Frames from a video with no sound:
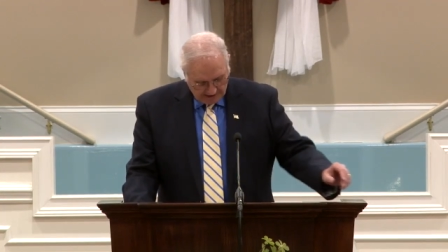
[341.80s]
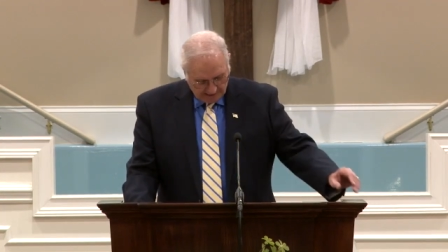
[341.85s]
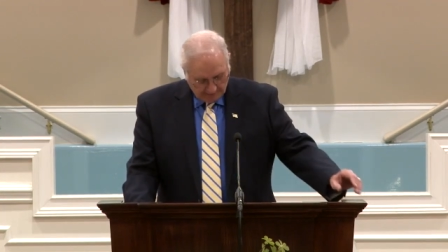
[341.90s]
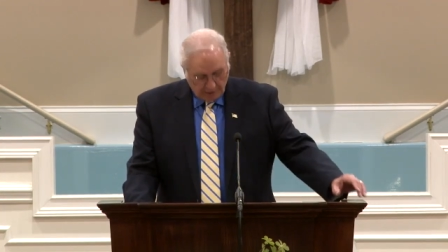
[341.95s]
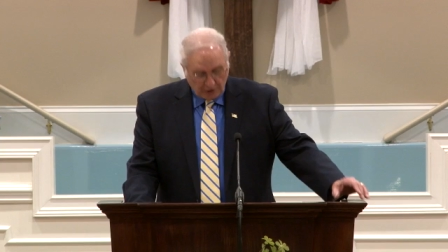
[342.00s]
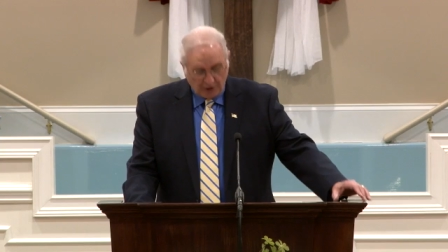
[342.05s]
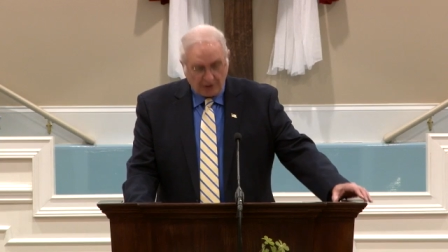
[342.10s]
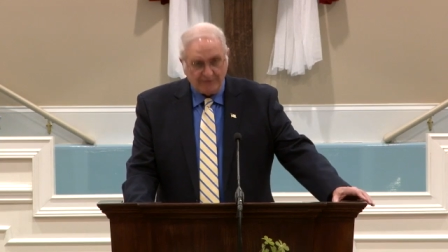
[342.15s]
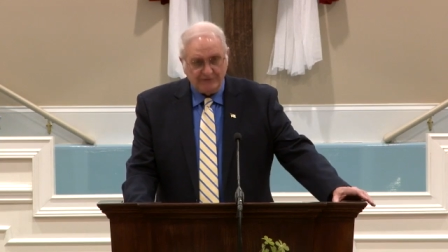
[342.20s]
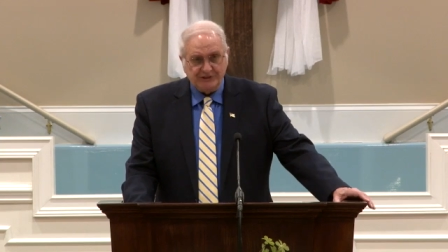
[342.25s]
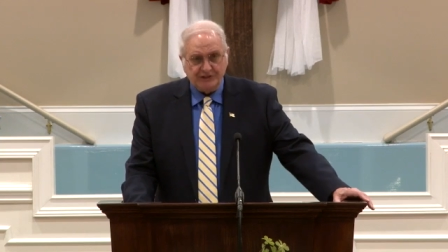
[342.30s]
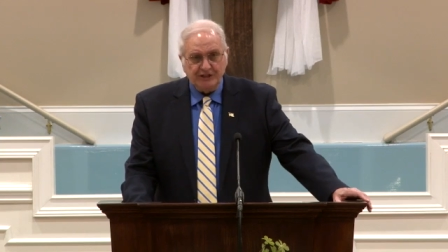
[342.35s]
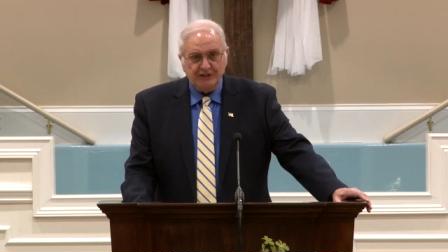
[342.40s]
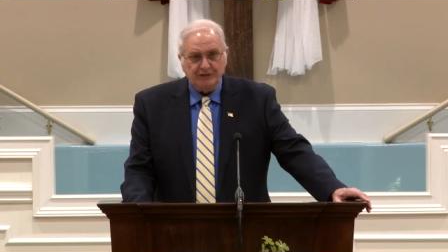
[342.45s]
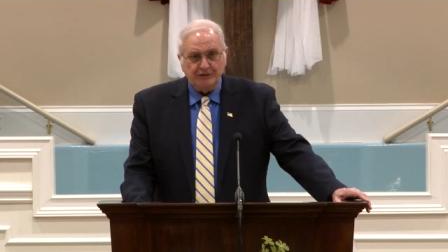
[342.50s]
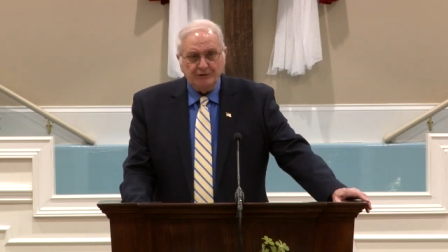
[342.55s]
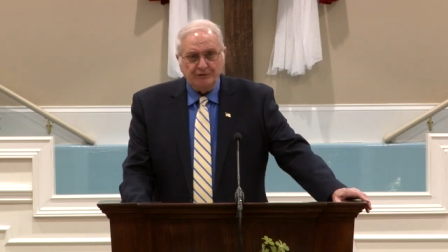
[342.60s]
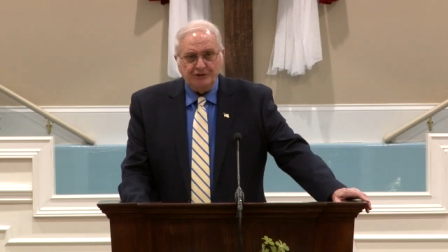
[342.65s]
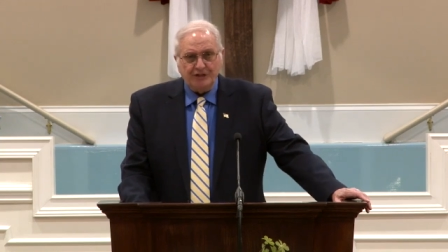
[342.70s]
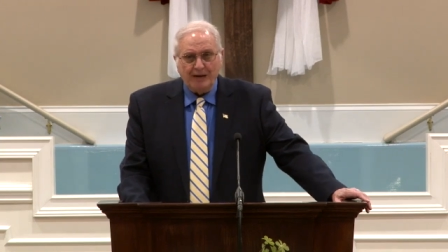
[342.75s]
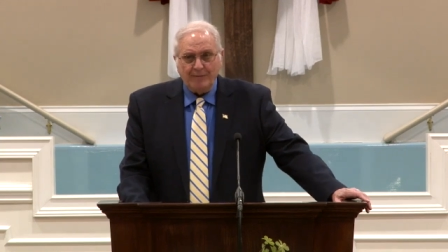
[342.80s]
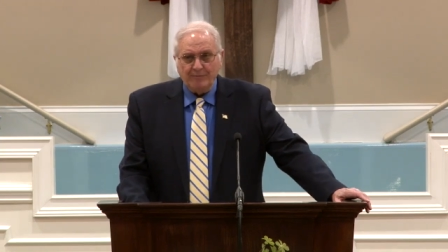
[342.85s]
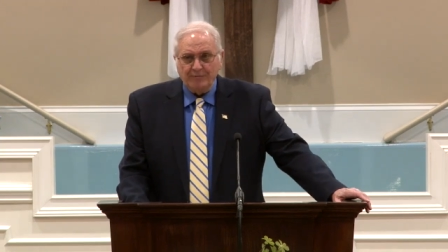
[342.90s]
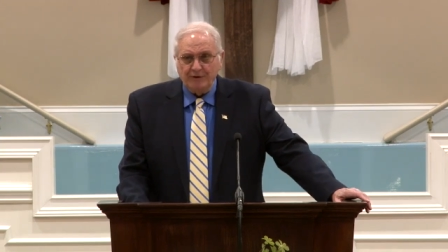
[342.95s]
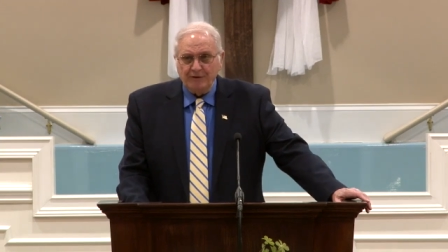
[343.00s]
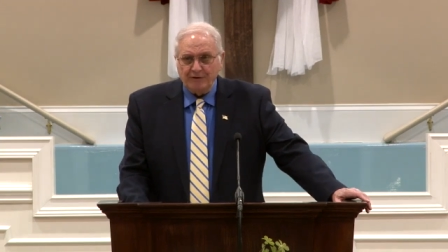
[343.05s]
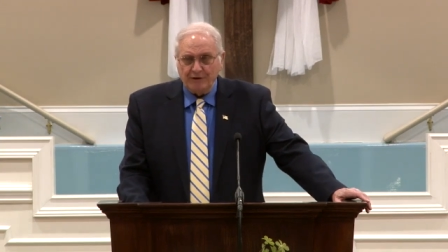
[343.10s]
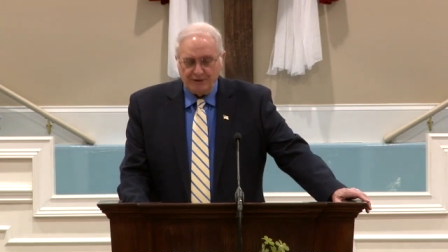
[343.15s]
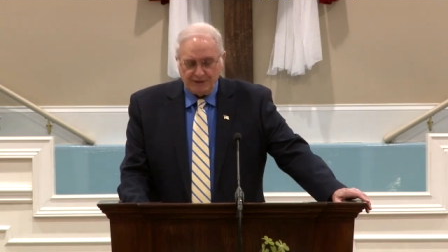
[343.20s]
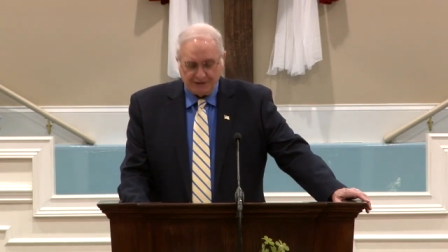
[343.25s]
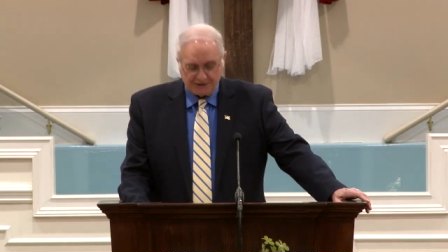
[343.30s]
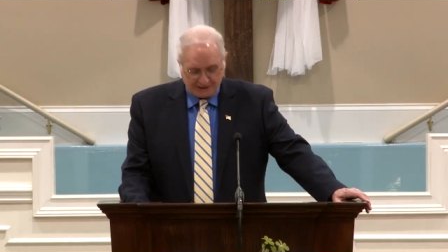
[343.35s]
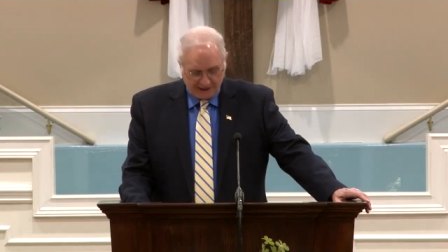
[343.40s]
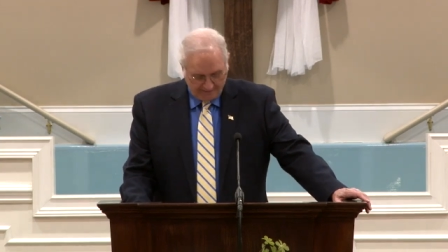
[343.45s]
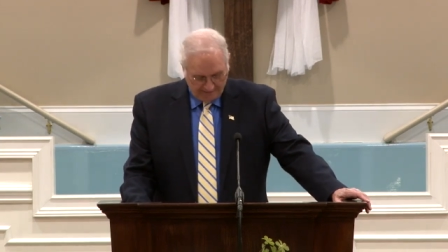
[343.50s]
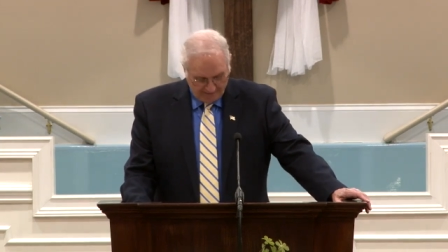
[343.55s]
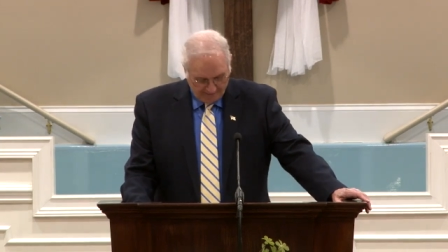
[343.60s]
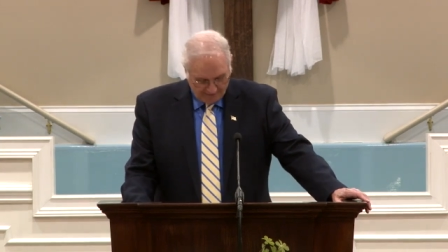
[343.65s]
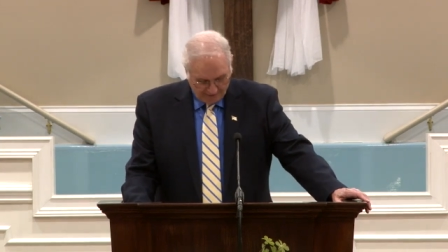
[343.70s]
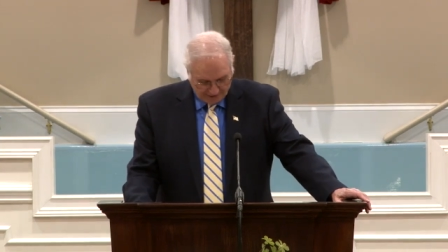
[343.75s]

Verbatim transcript: The book of Ezekiel, chapter 37,